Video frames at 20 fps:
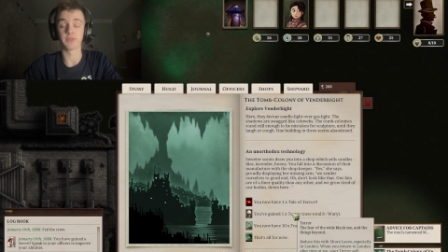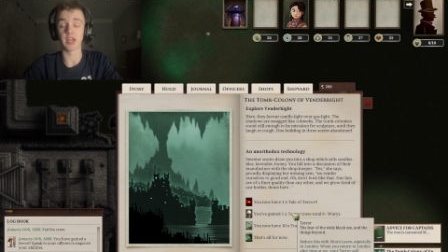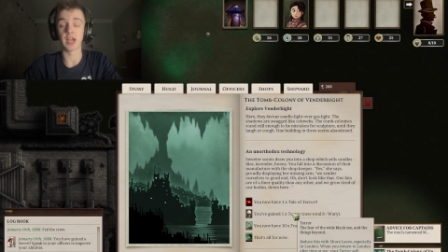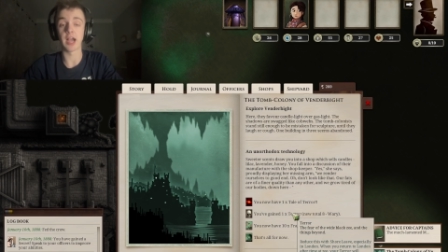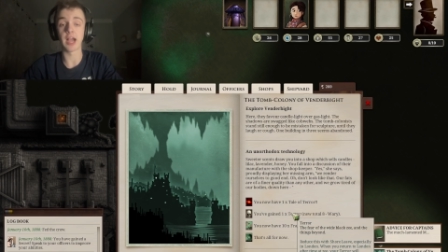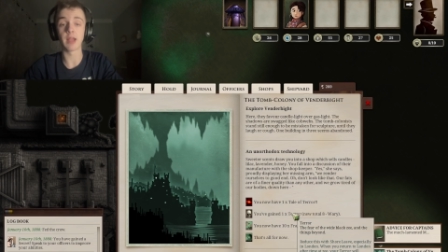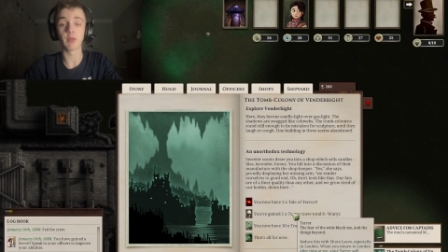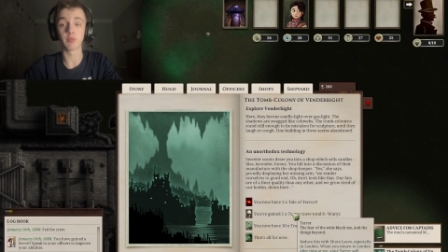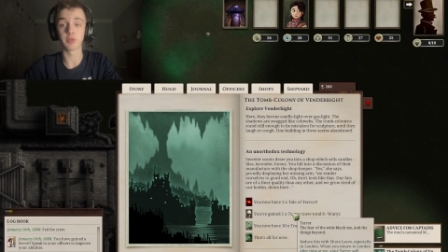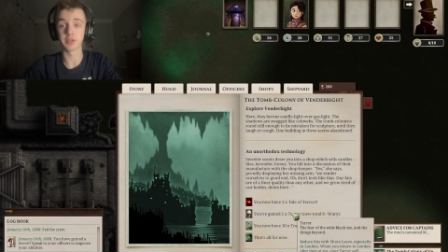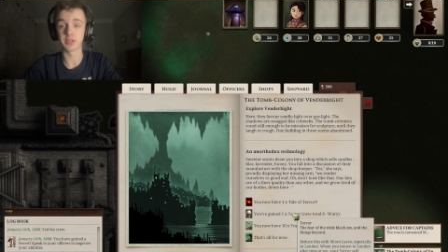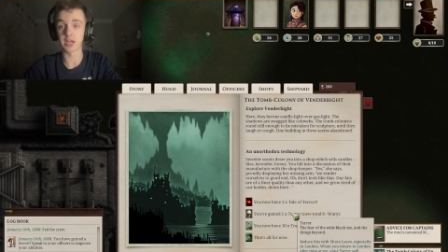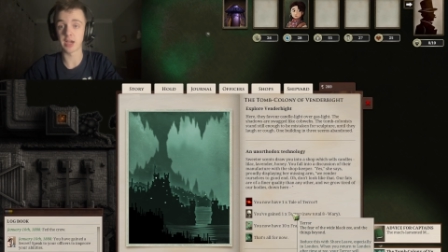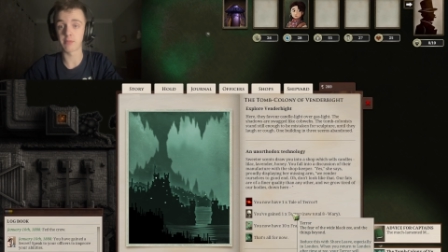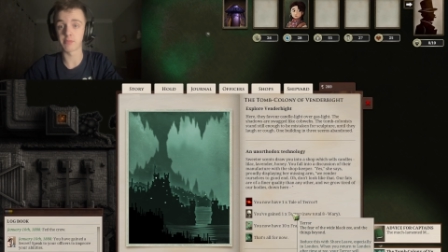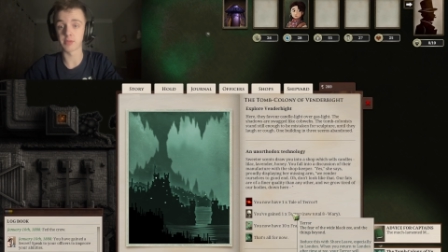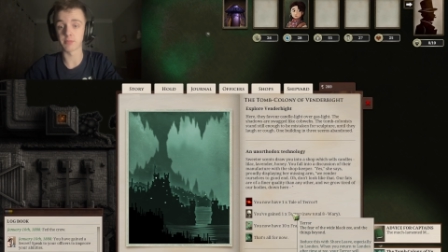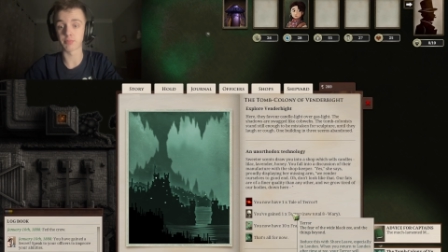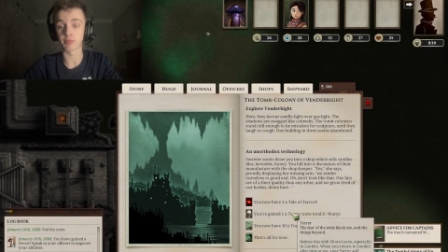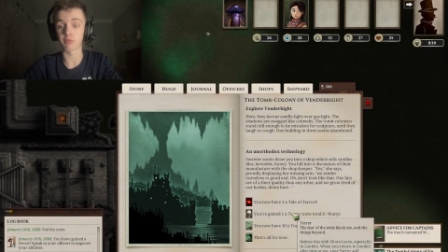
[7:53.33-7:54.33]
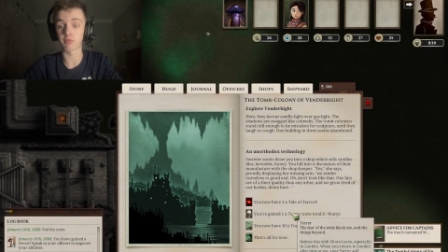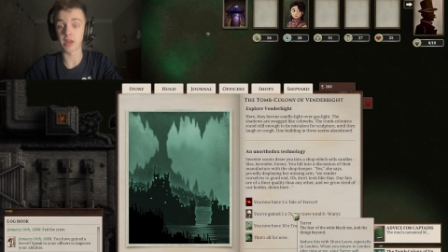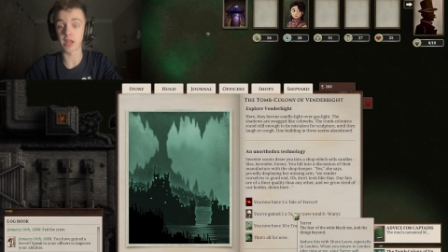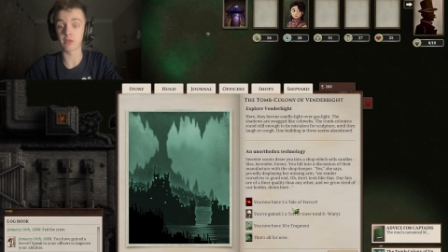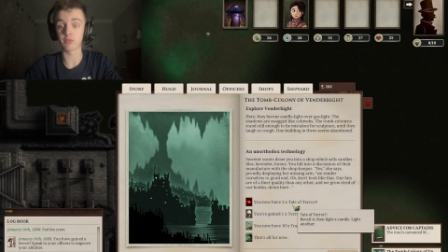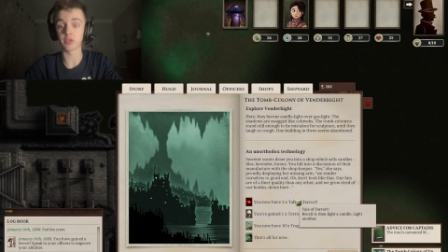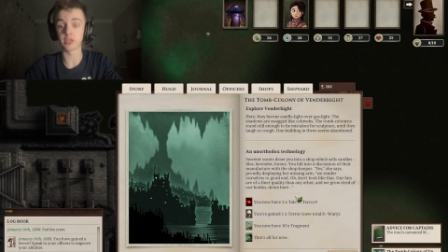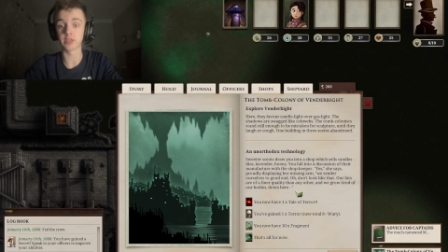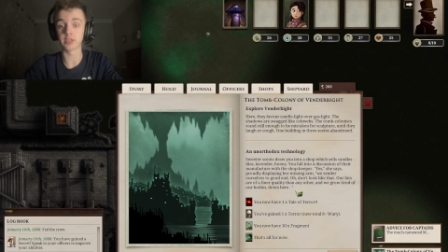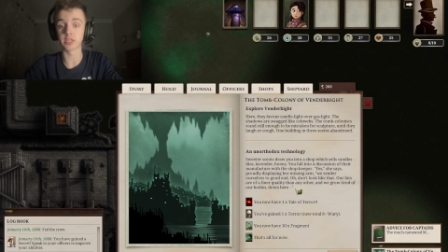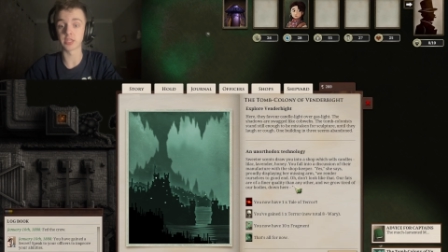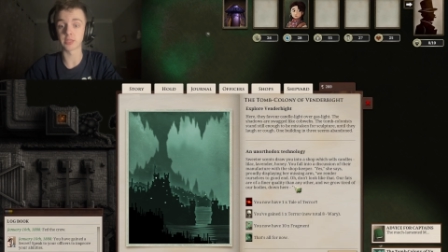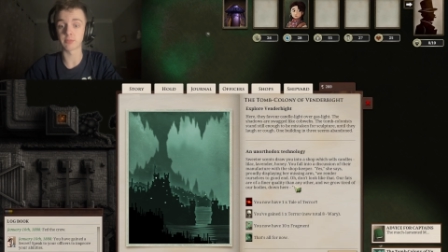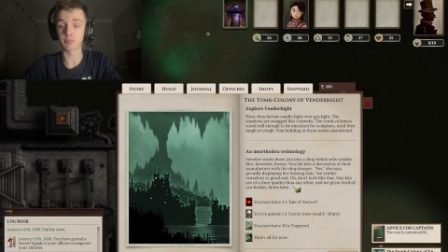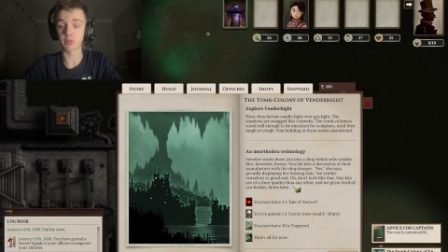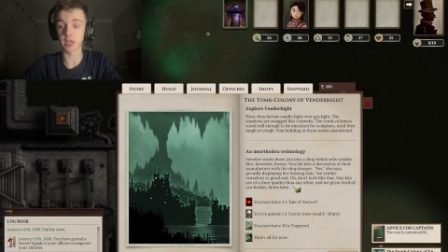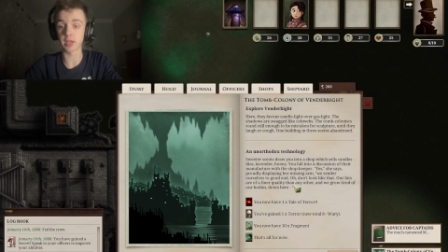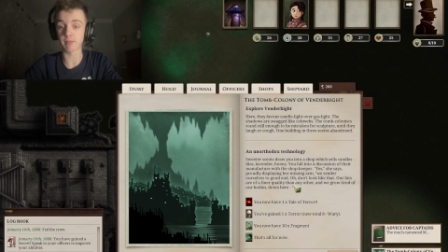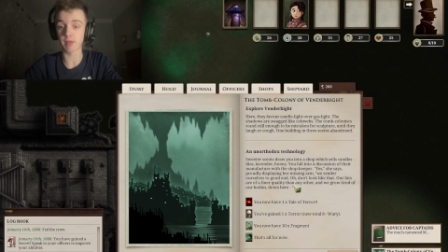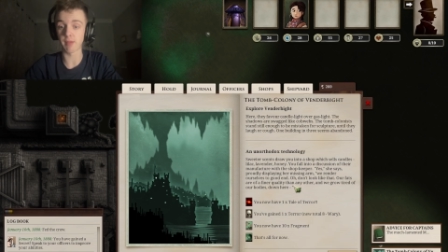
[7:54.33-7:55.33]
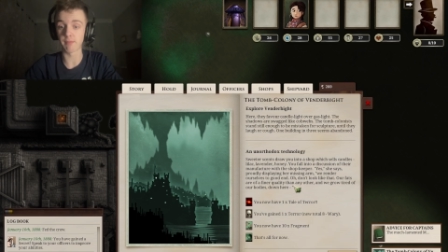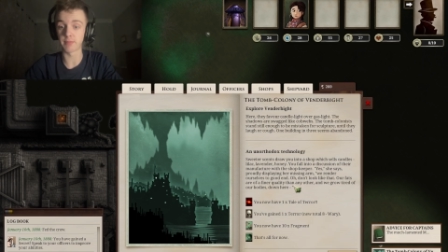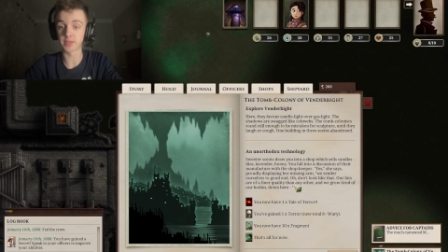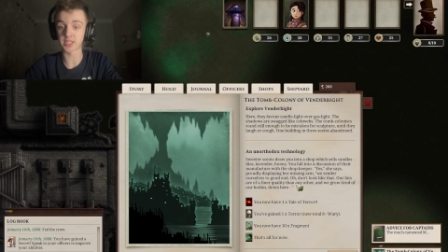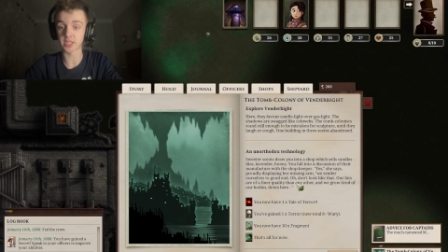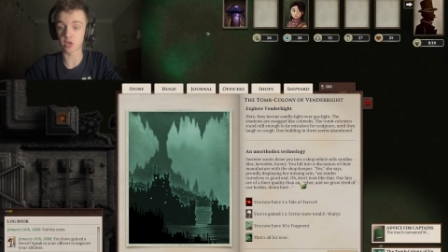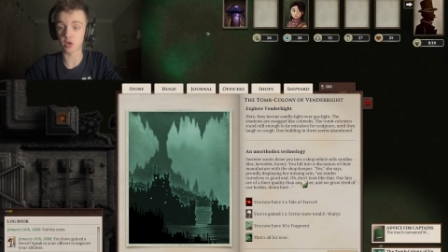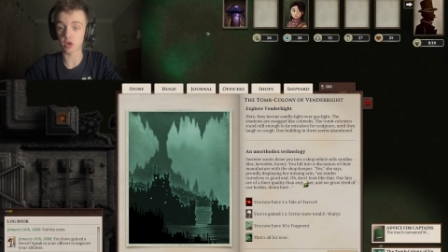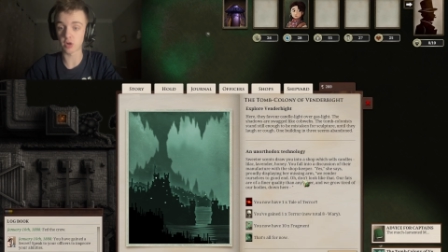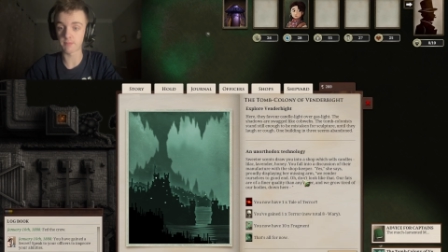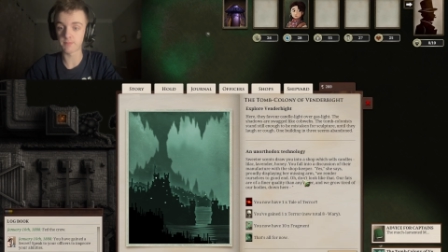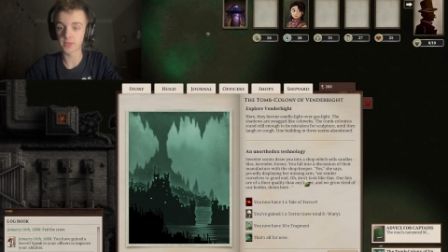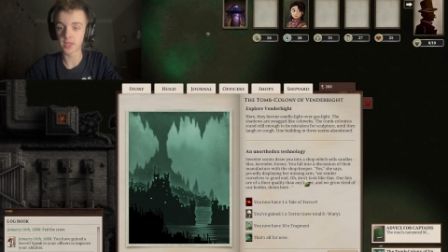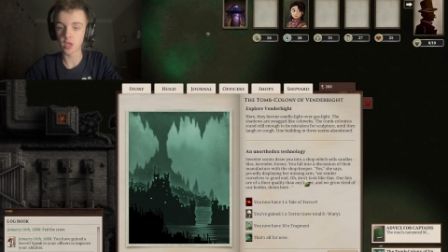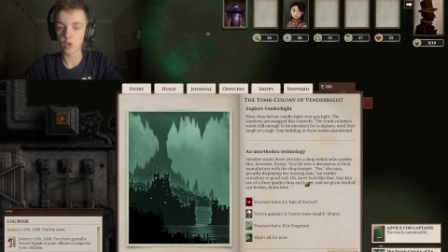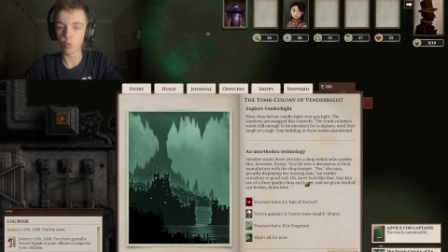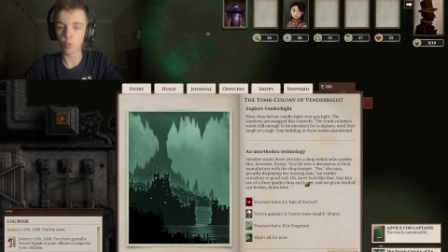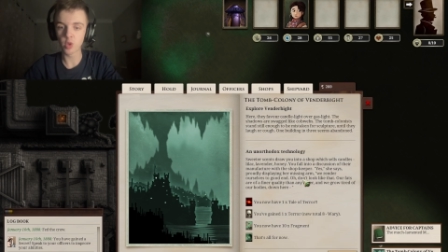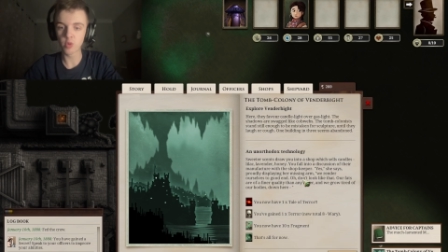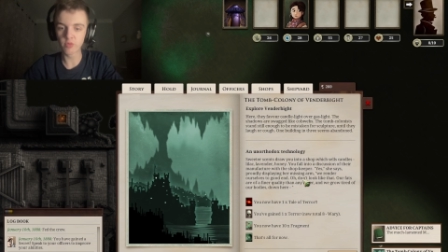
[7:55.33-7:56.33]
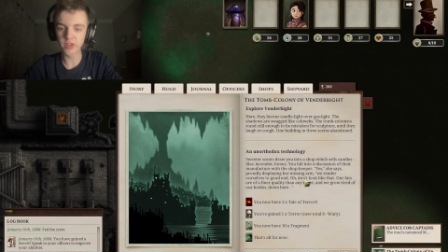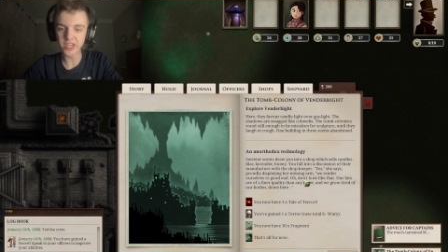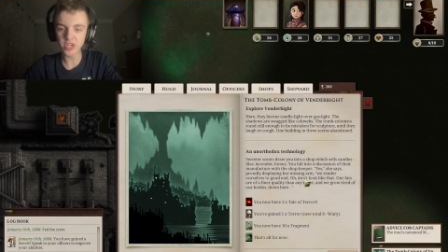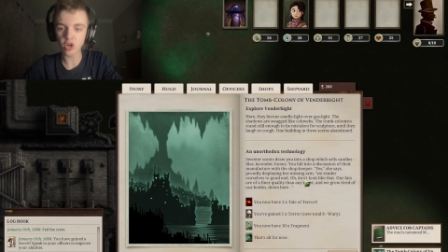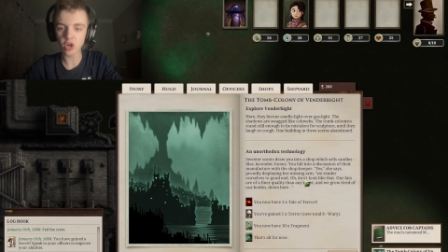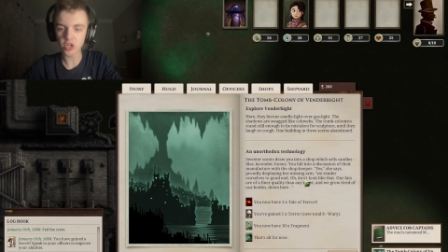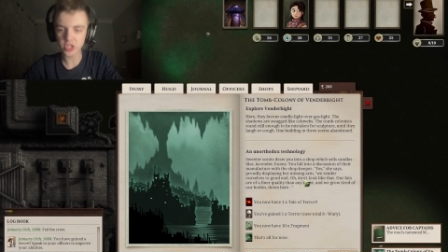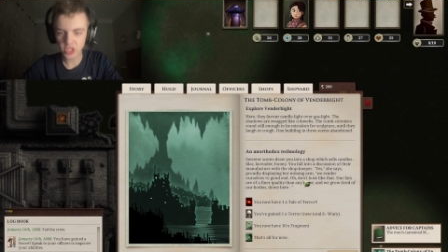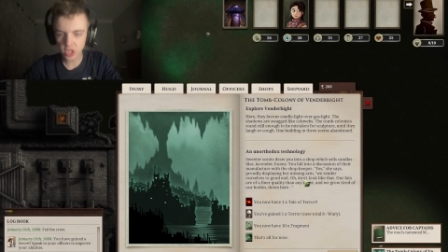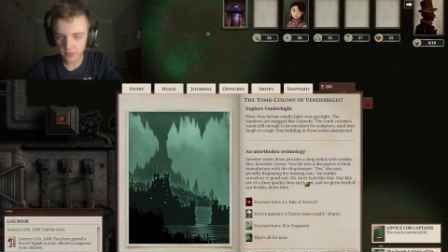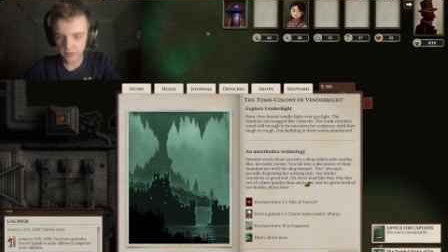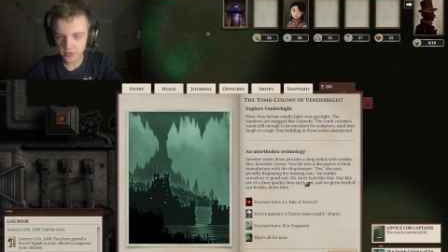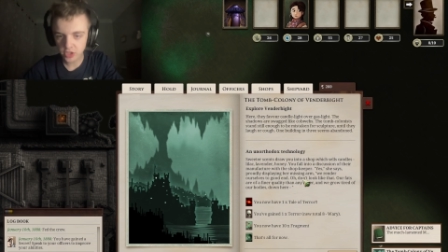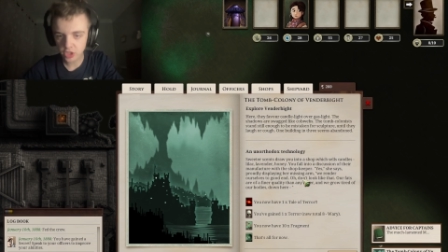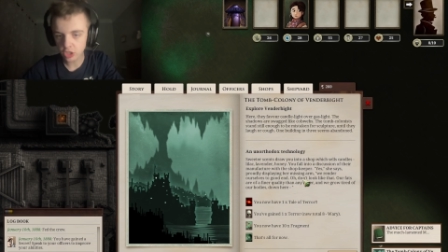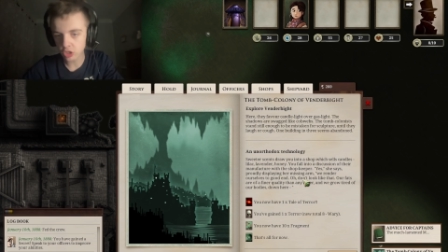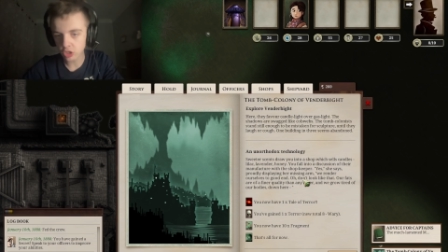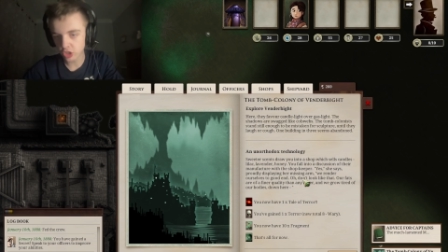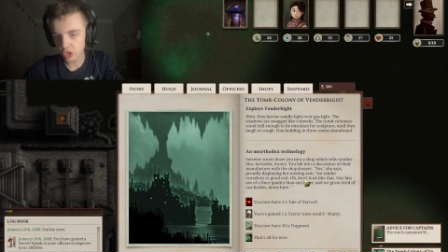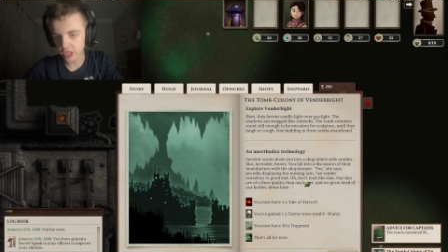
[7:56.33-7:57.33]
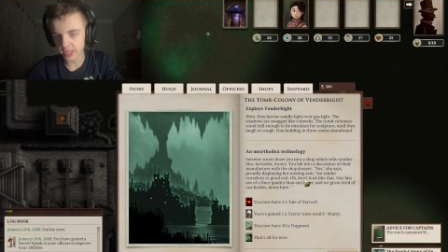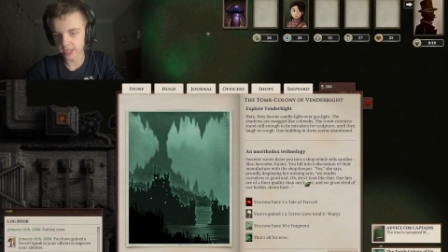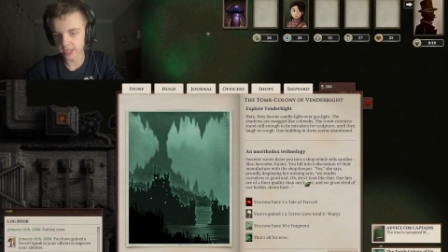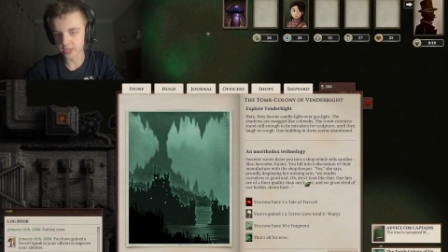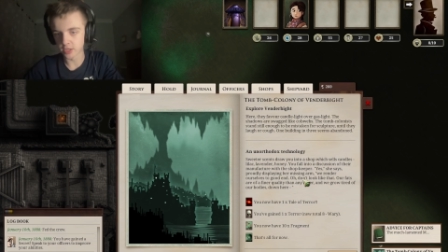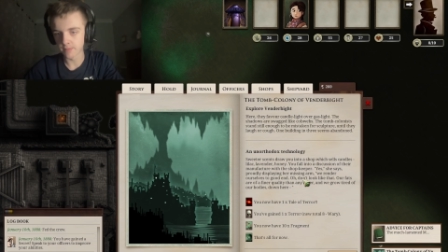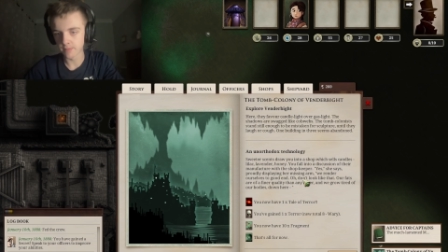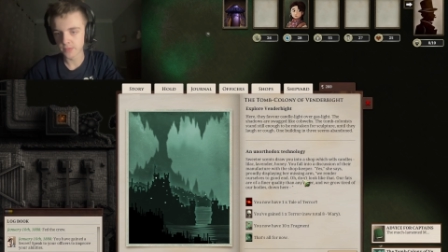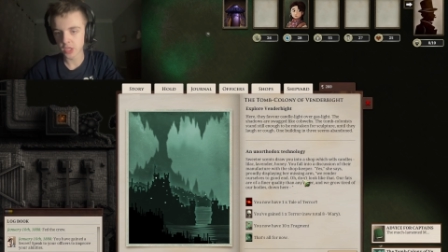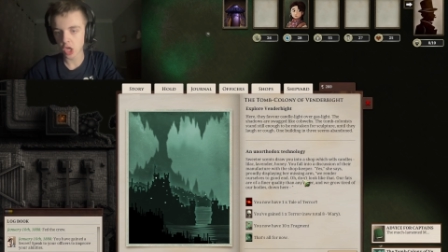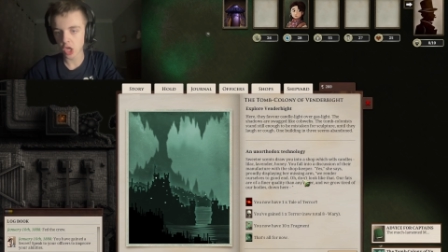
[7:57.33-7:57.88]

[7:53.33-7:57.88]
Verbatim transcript: I would not be proudly displaying my missing arm. We render ourselves to good end.